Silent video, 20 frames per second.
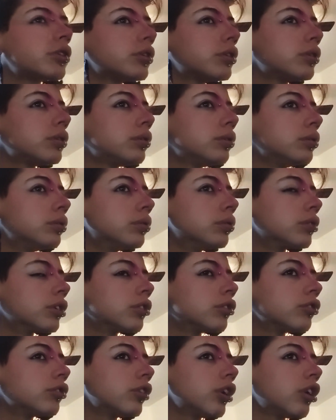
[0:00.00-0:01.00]
Cool. We're
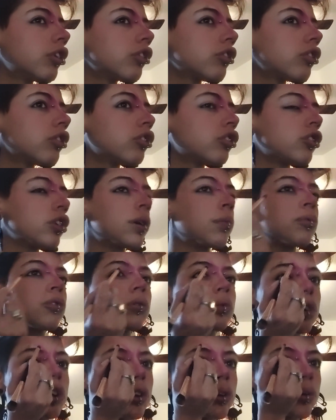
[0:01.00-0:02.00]
going to finish the shape,
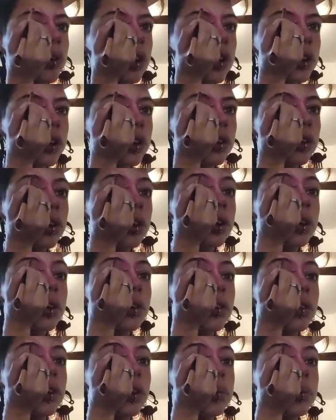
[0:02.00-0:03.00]
so we're going to go right under
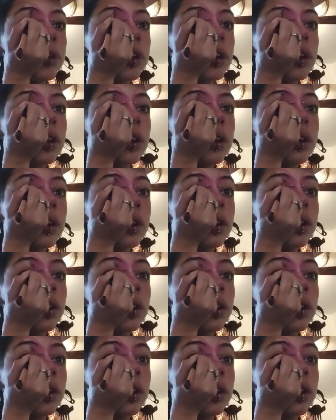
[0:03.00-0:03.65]
that pink.